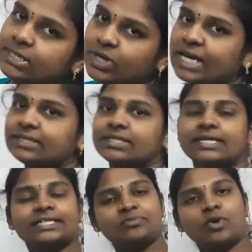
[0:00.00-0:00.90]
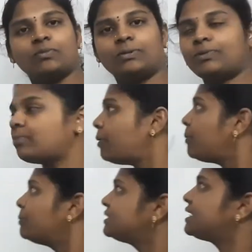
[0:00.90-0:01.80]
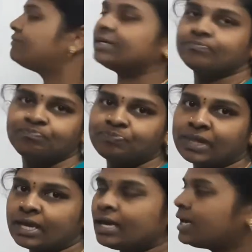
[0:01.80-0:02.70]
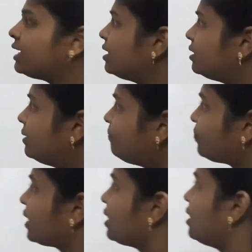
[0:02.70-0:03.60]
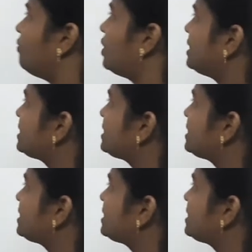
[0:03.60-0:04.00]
look at the next problem, problem number 7. Here, what is